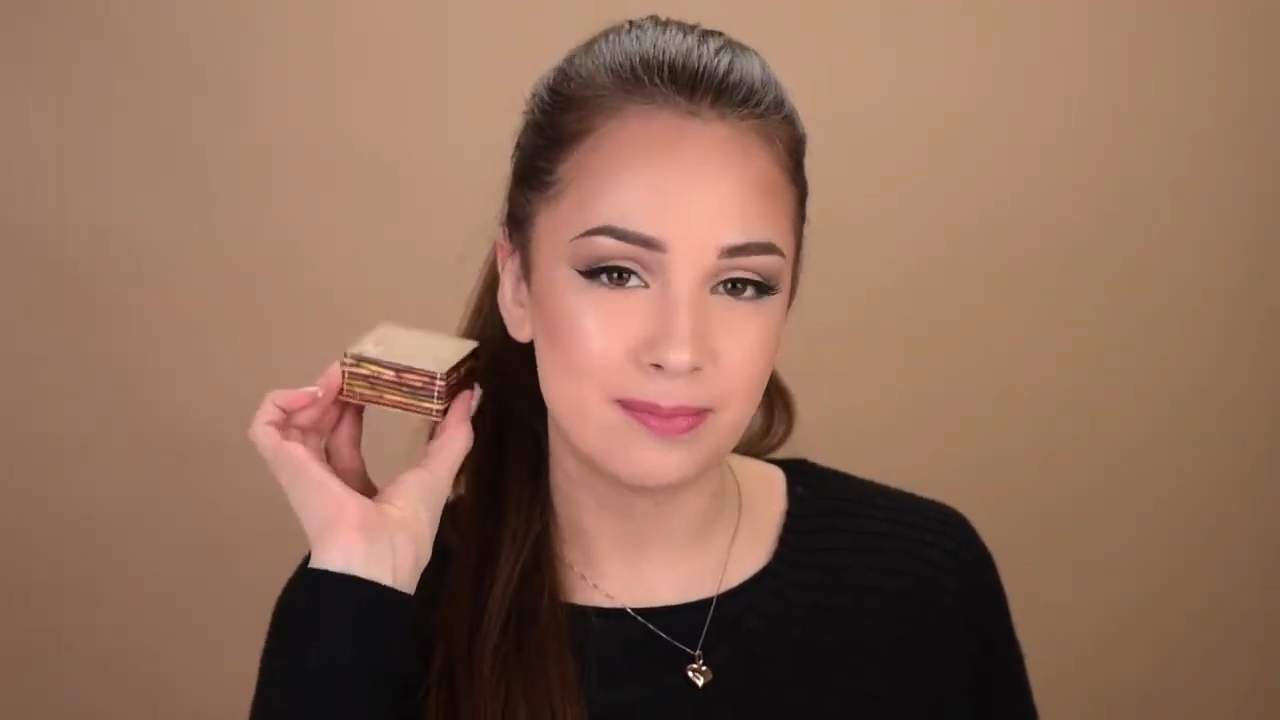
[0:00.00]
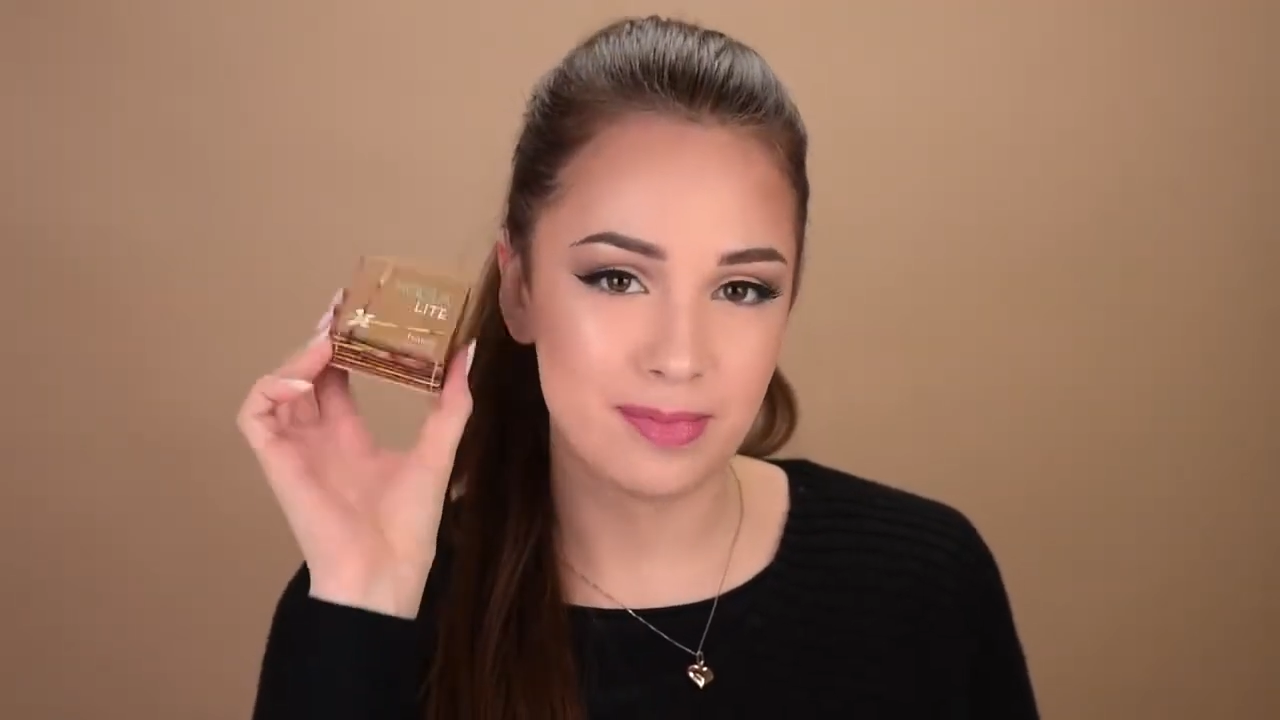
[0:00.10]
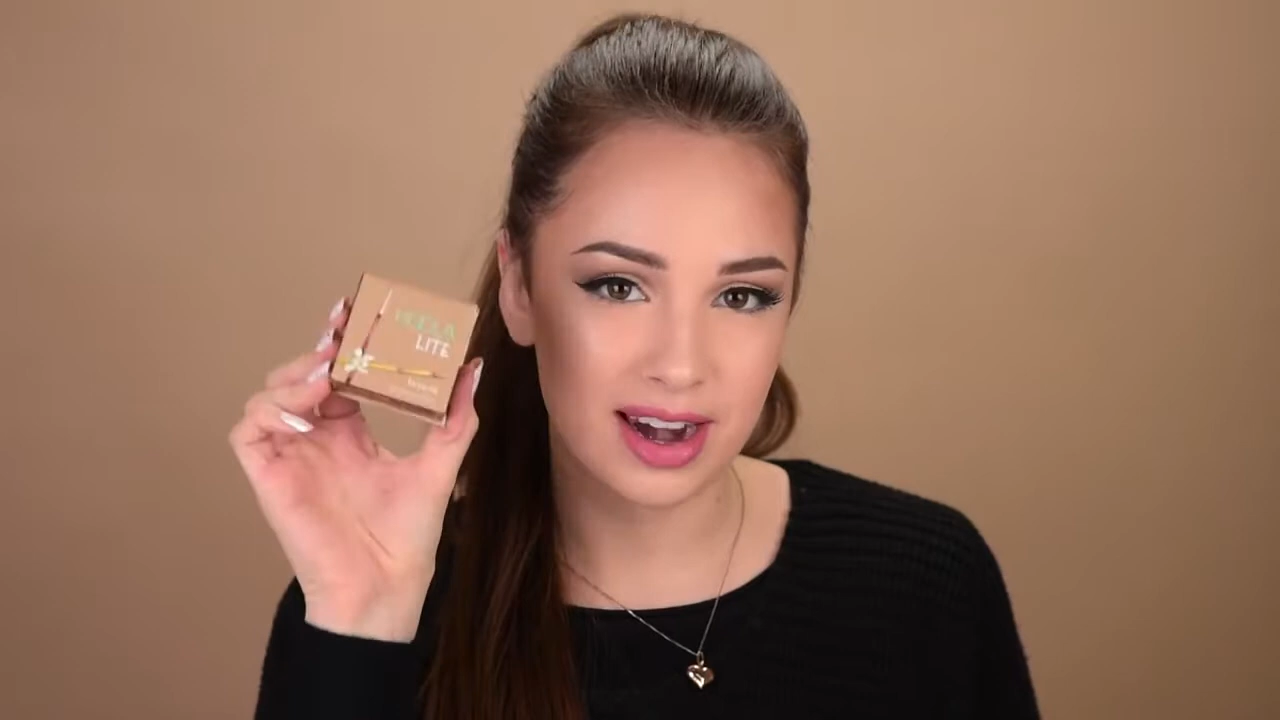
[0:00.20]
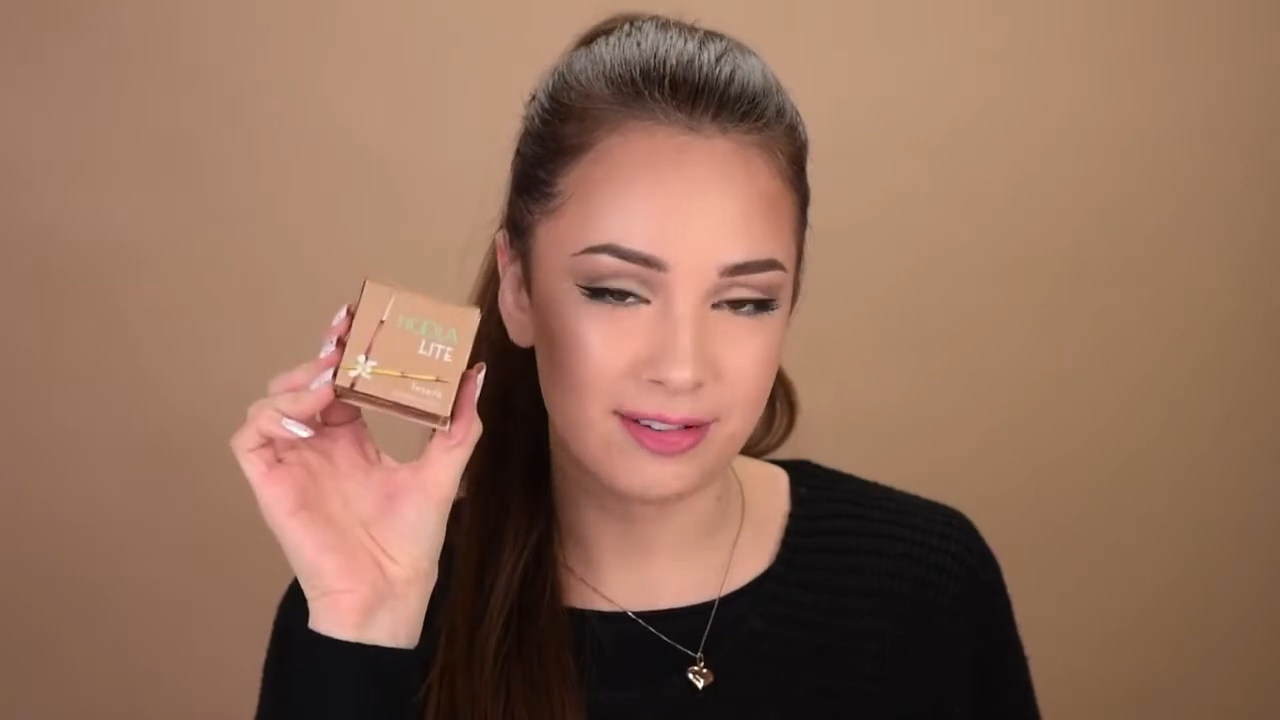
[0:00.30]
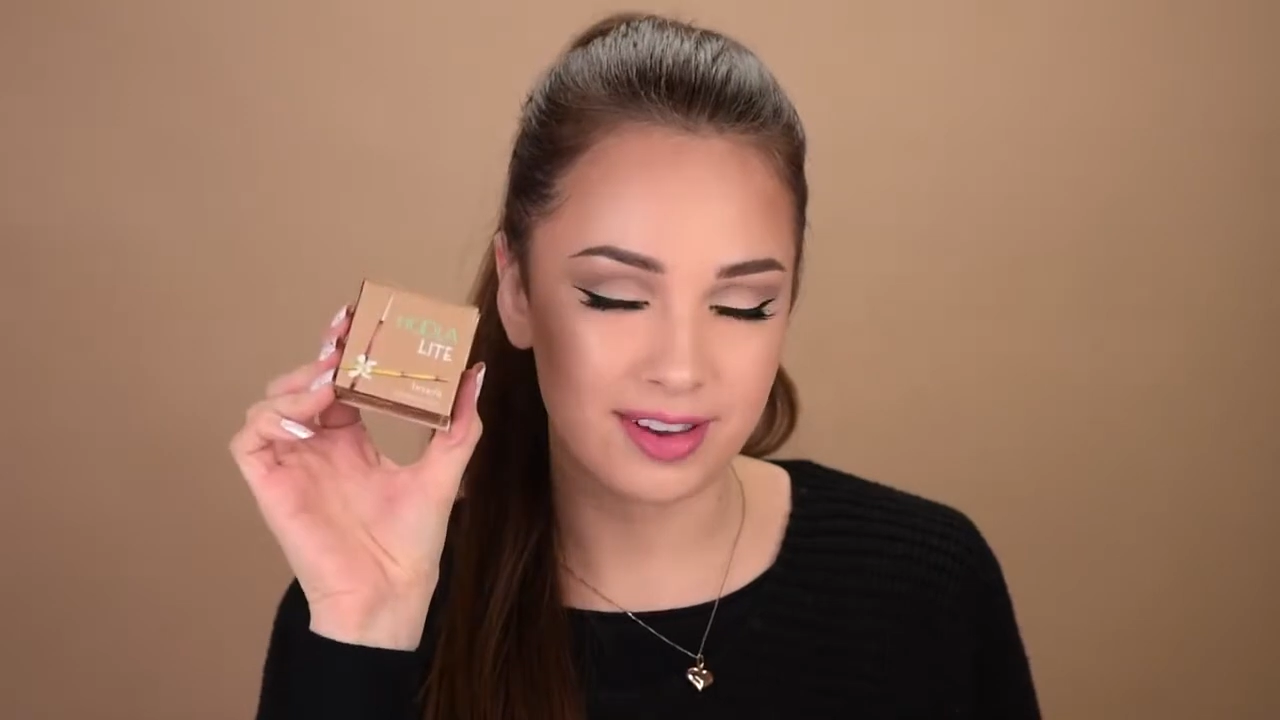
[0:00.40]

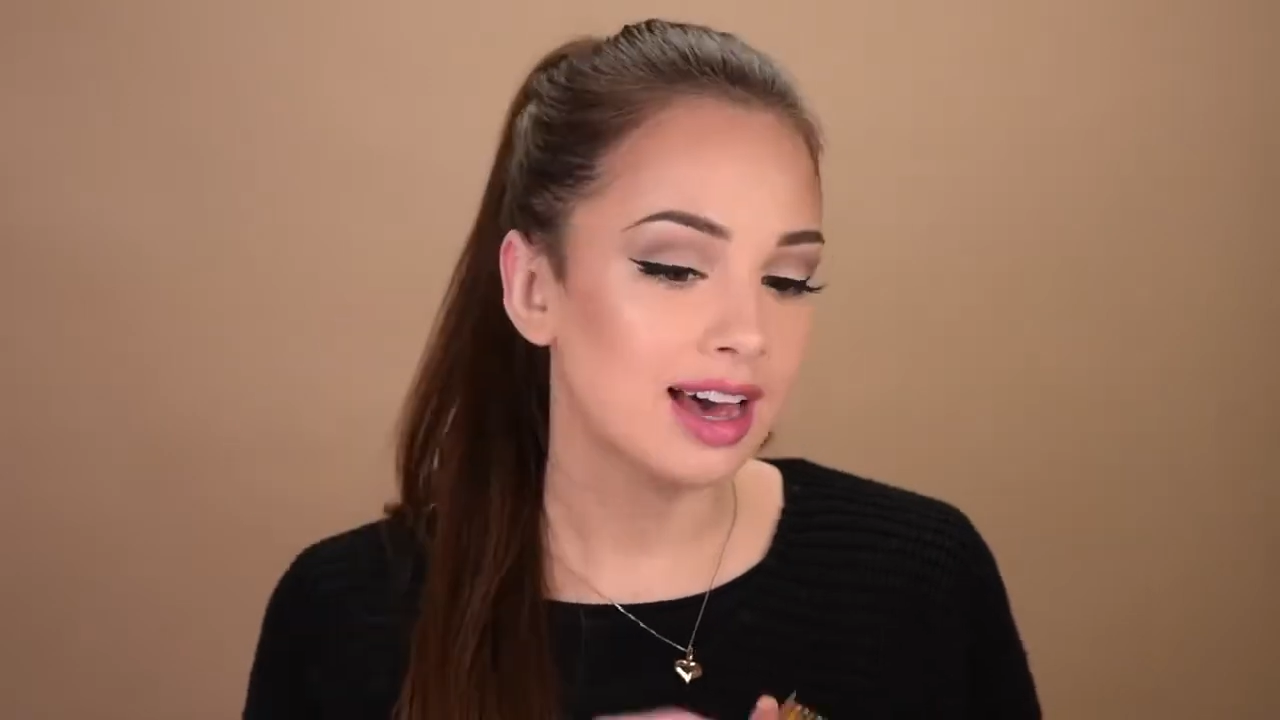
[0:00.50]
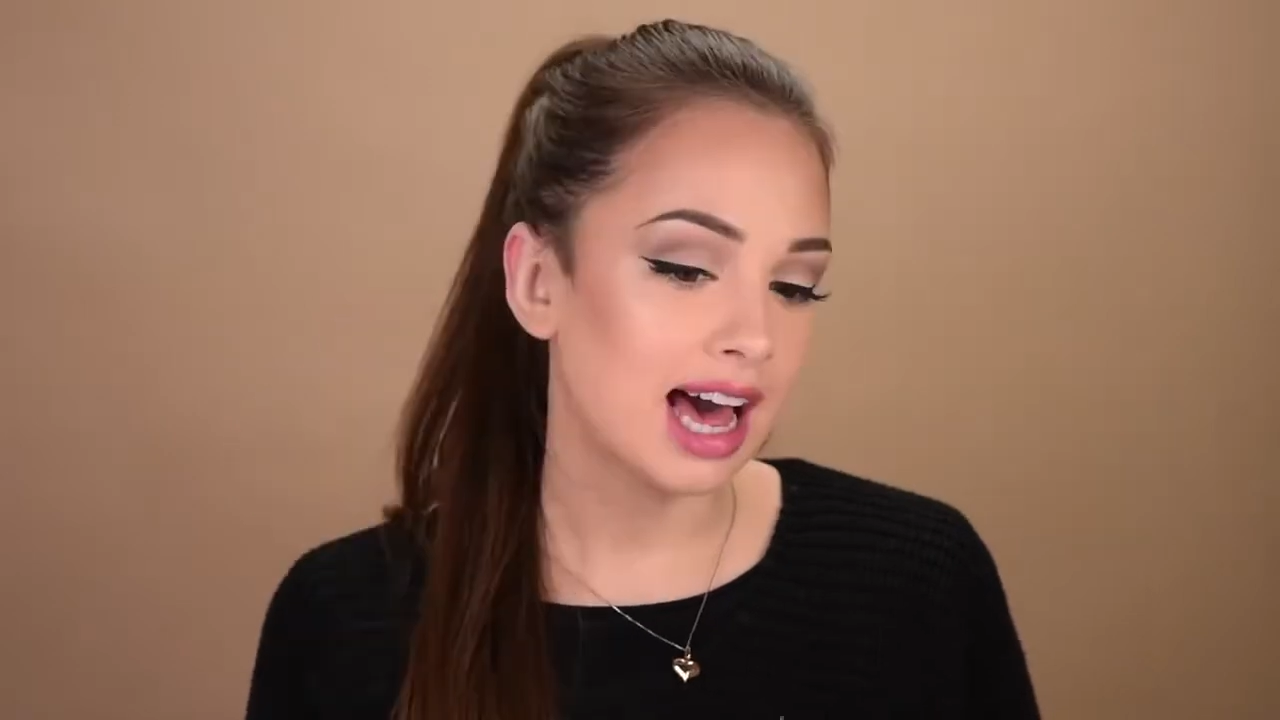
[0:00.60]
Benefit.